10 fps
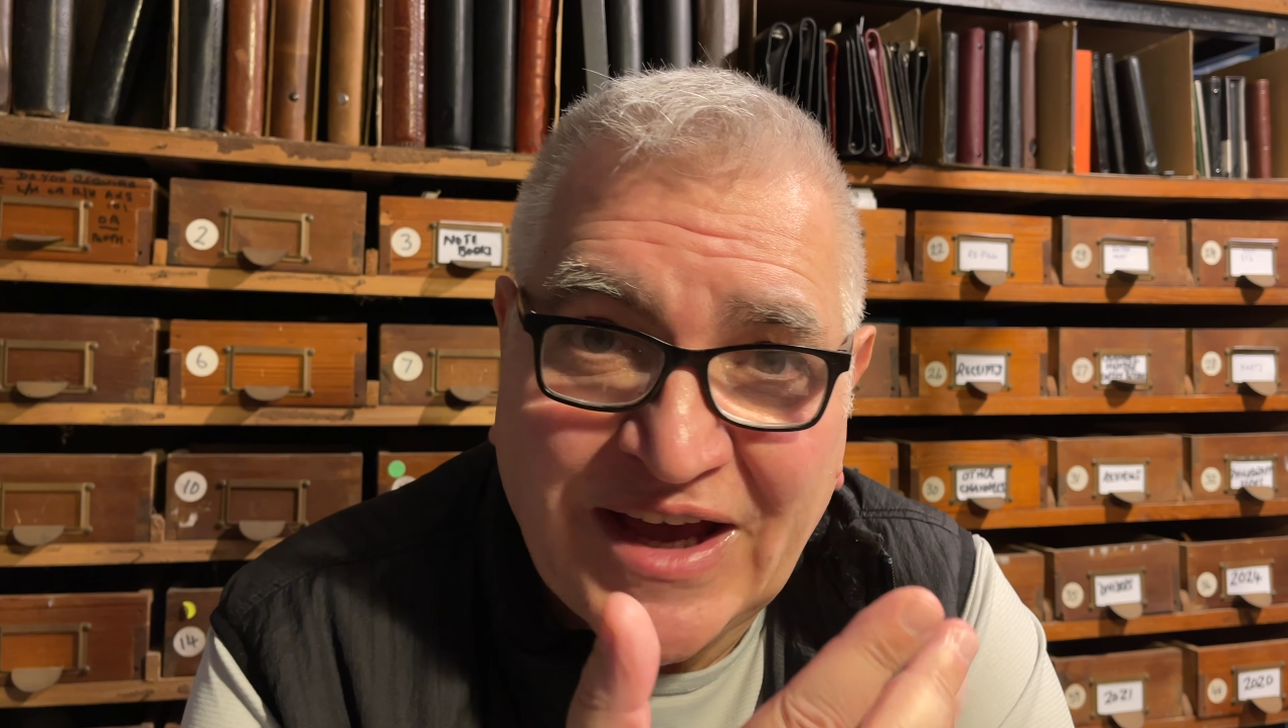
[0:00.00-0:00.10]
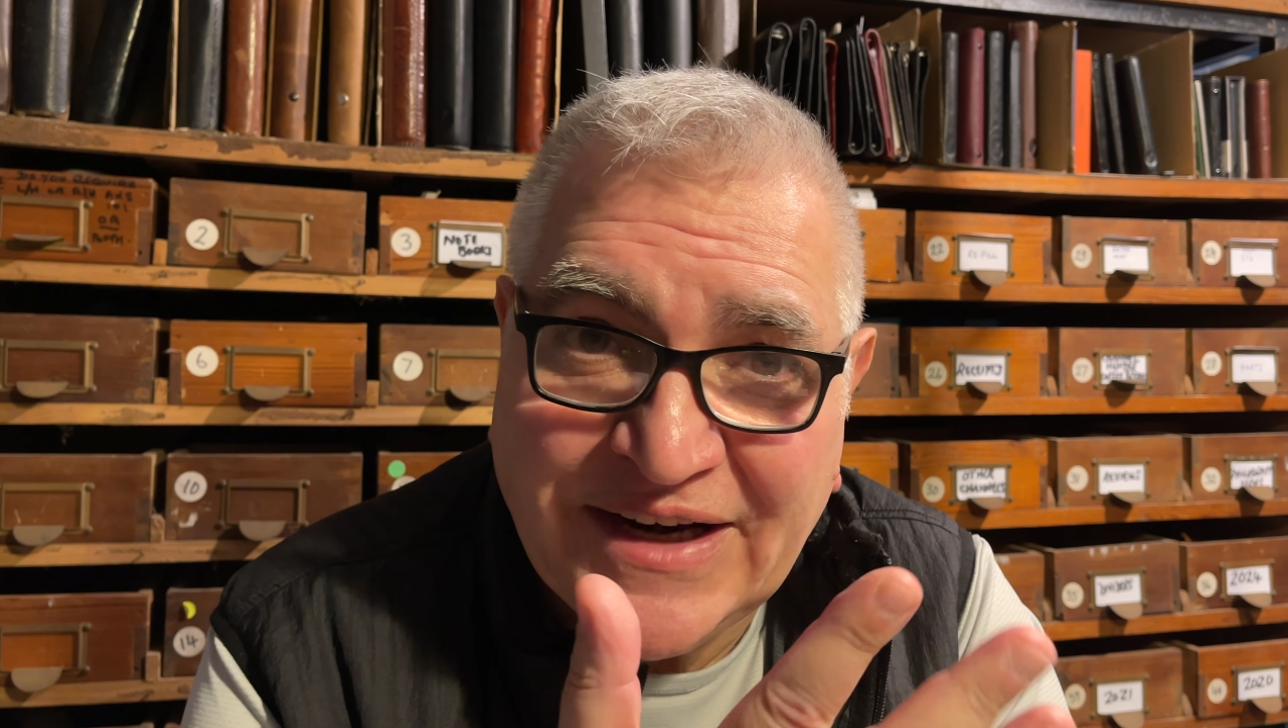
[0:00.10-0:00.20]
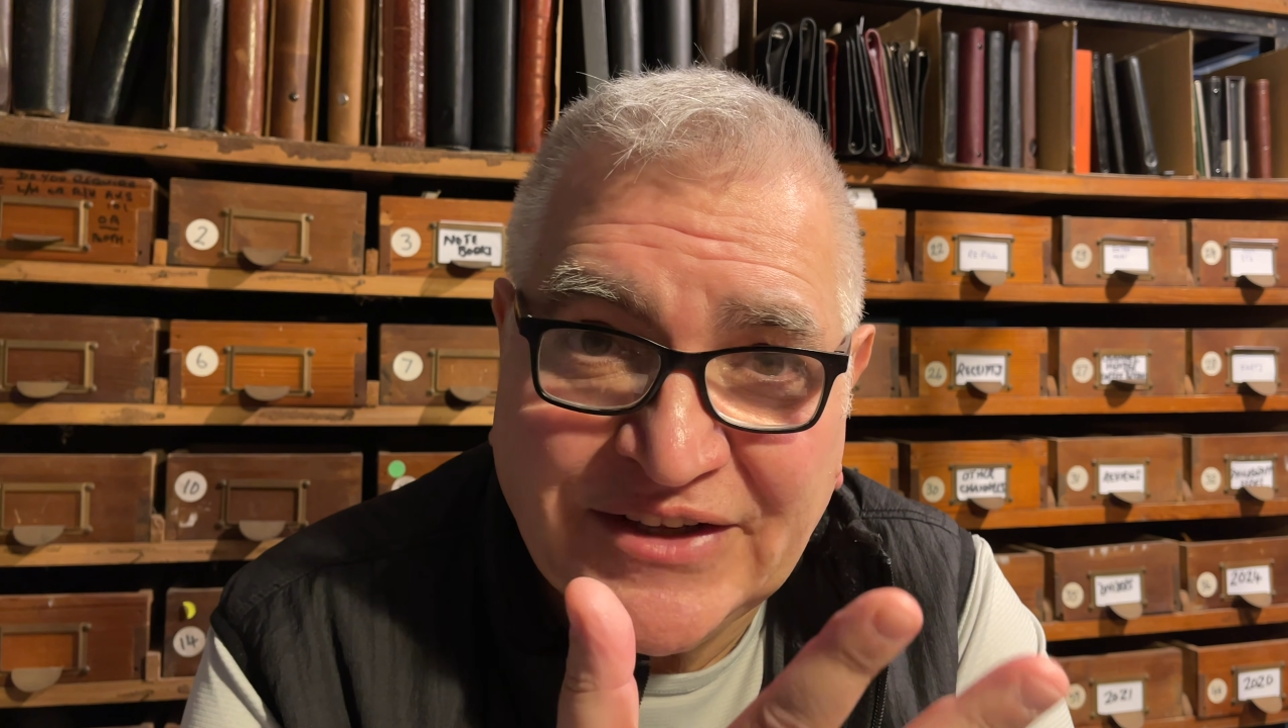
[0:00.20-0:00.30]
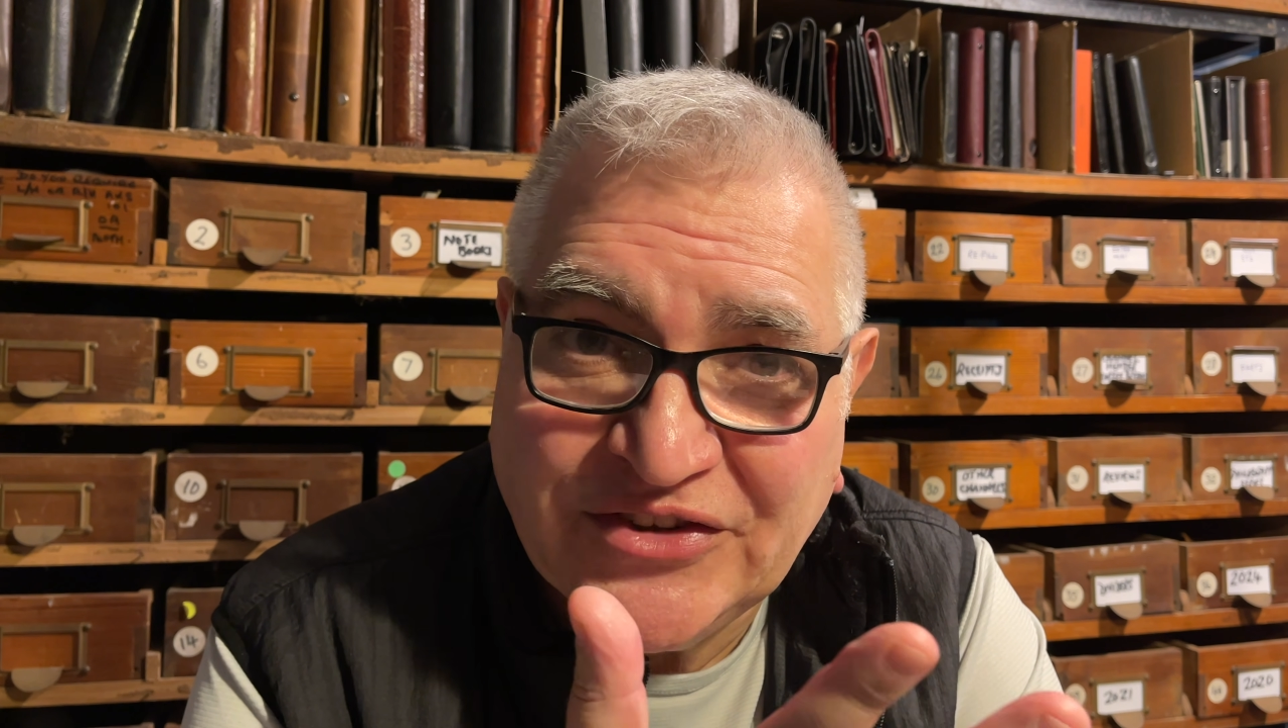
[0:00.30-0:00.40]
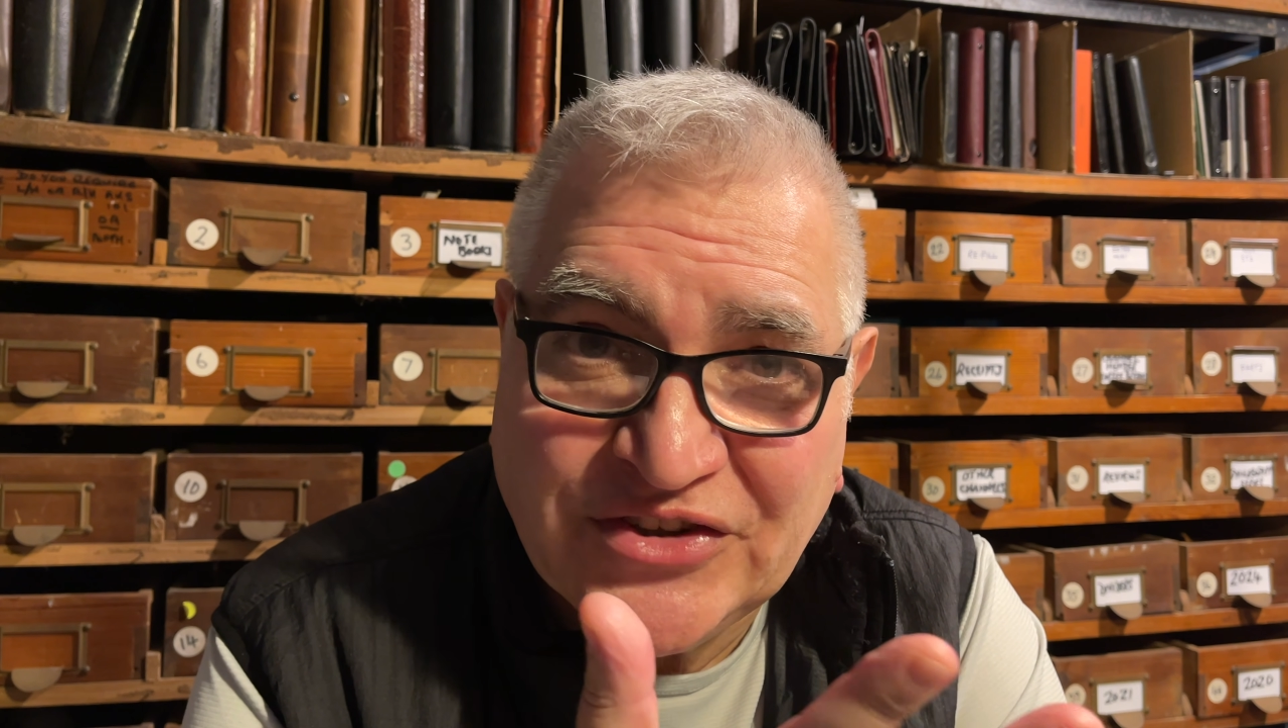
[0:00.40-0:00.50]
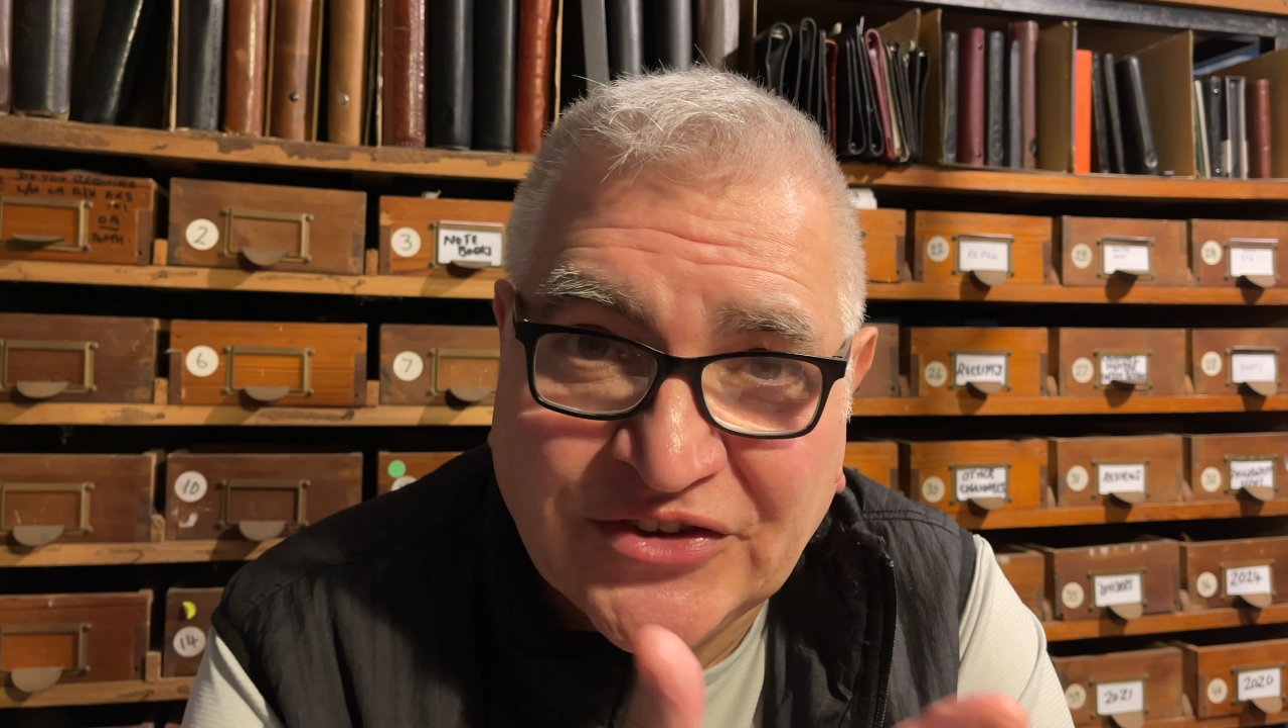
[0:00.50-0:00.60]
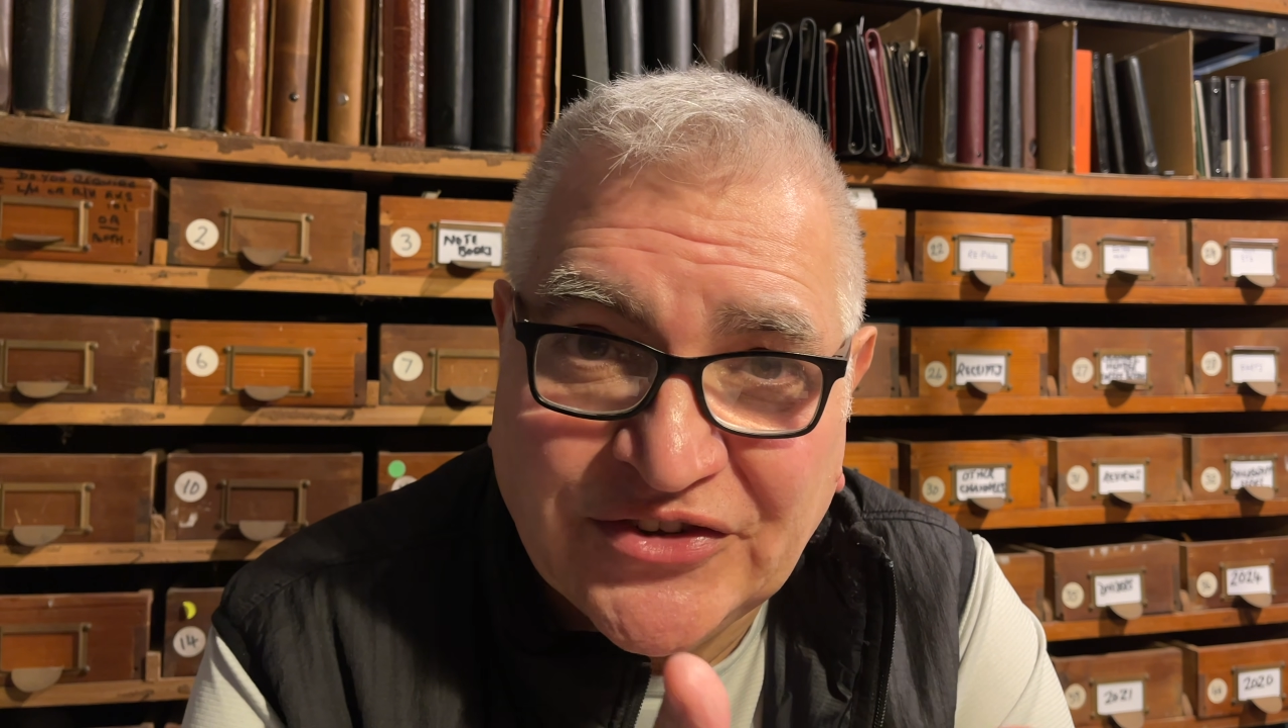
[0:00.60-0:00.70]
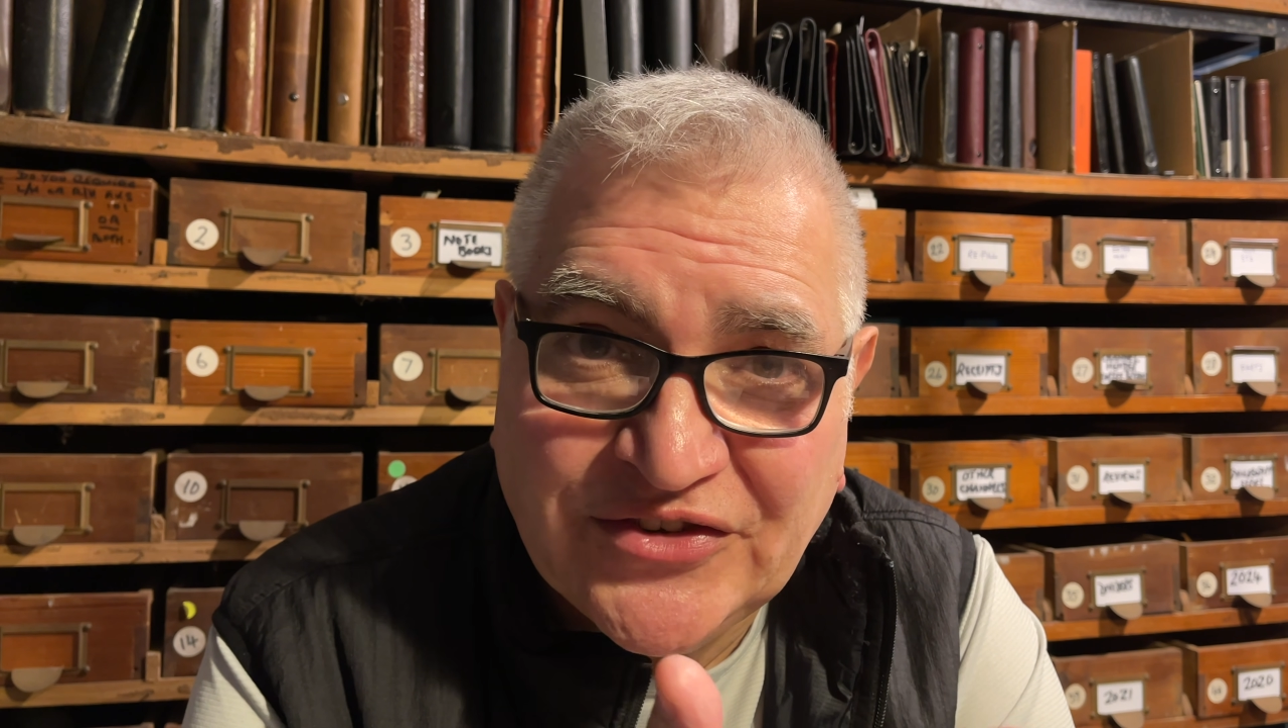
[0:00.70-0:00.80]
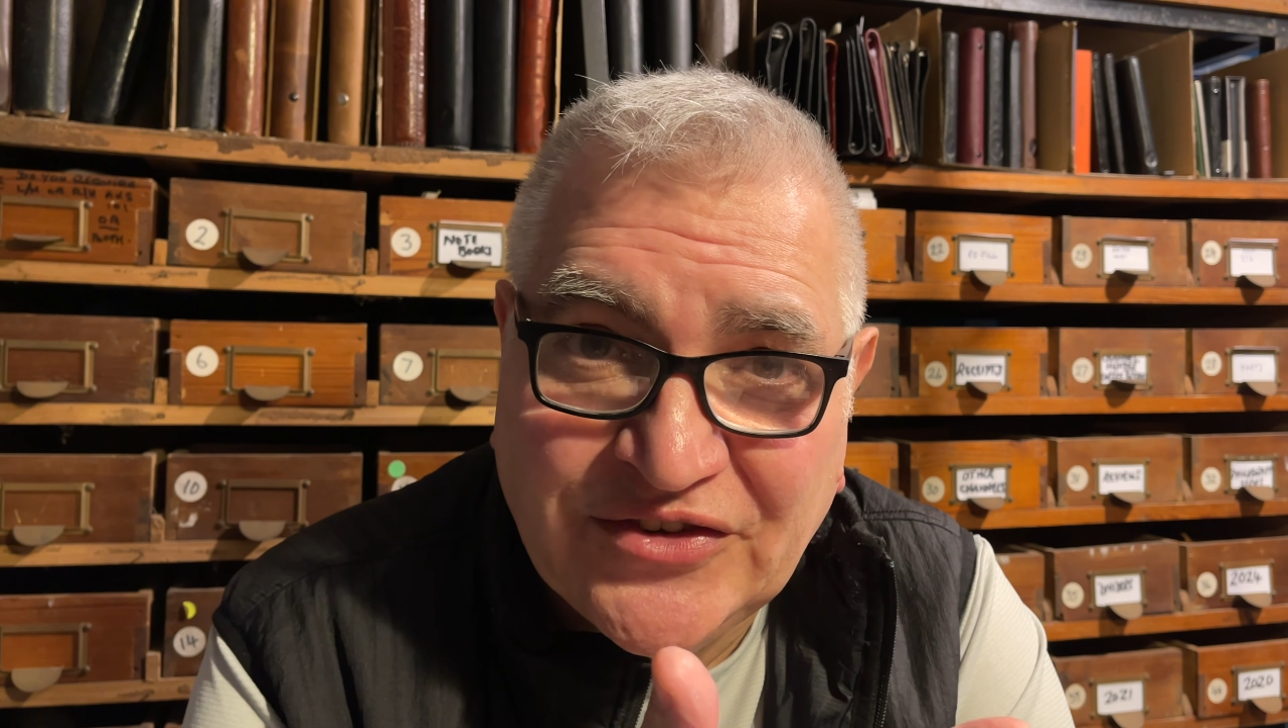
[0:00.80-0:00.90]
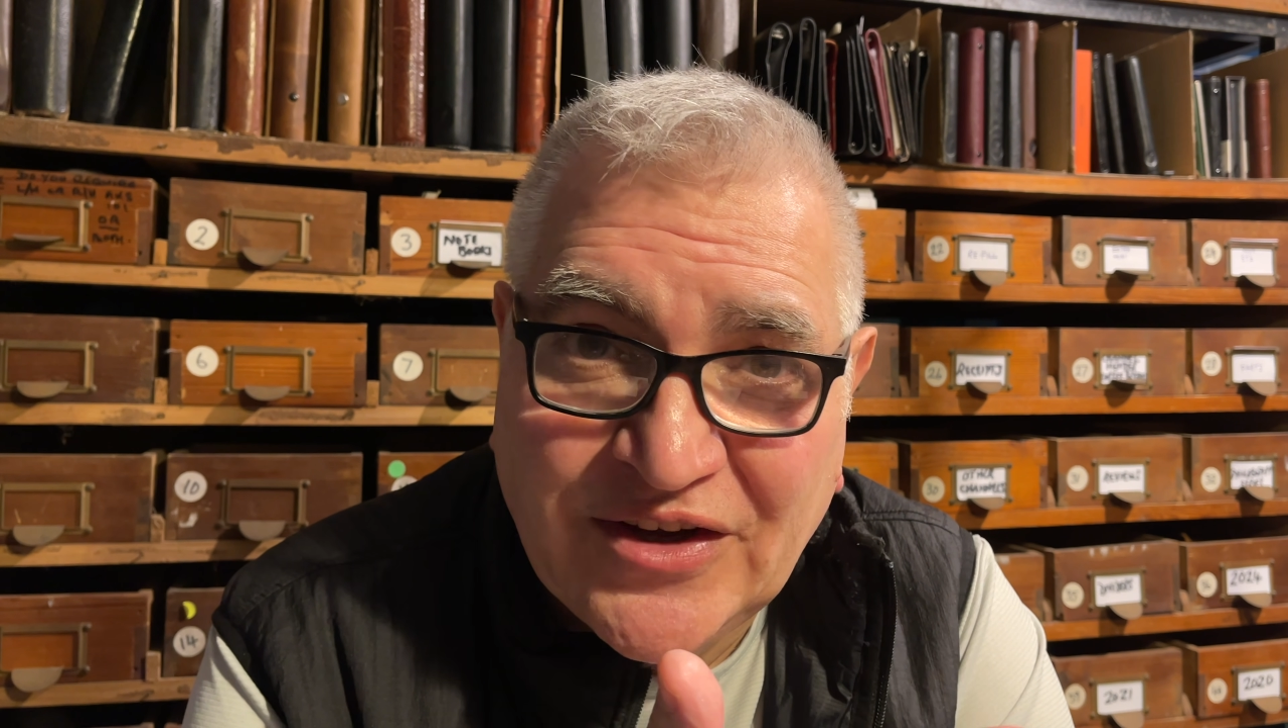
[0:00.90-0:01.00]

and is just